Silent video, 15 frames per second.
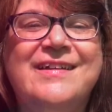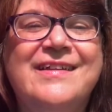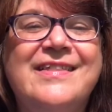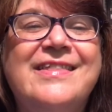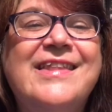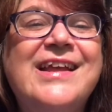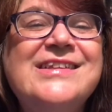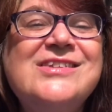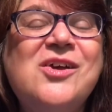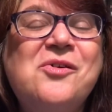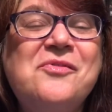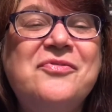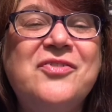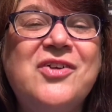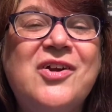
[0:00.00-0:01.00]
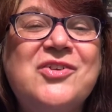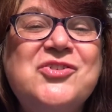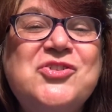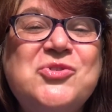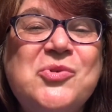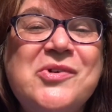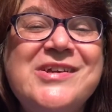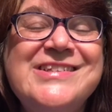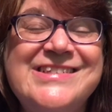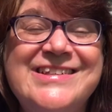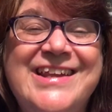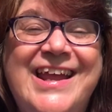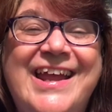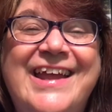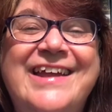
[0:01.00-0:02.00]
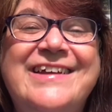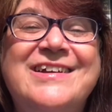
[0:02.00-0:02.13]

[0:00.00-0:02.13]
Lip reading: That's all for our story today.